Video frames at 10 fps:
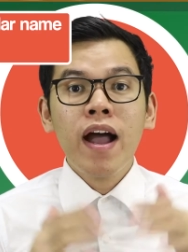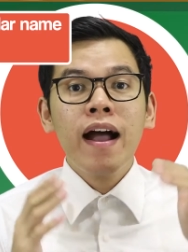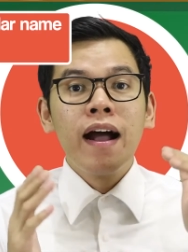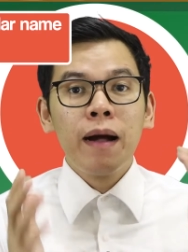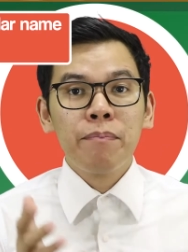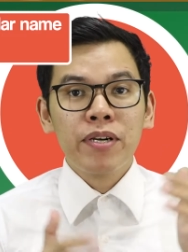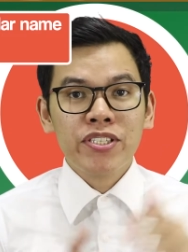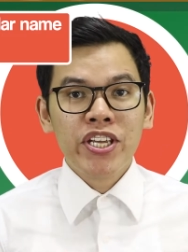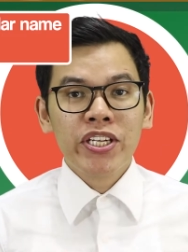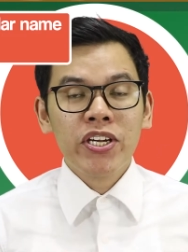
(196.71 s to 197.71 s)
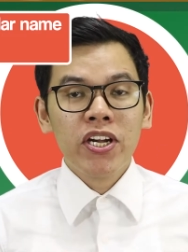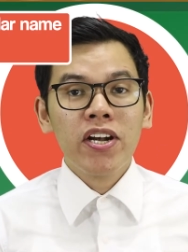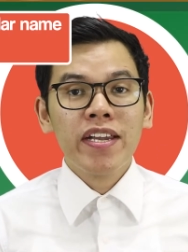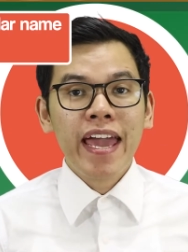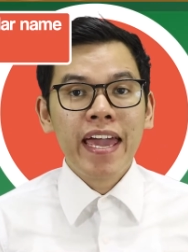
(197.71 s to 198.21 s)
a particular
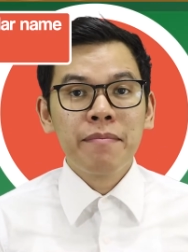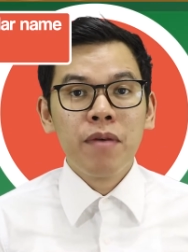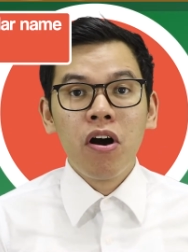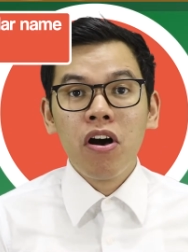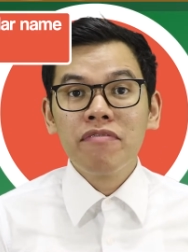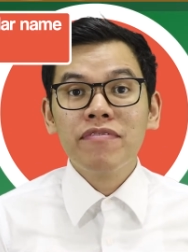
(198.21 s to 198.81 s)
name of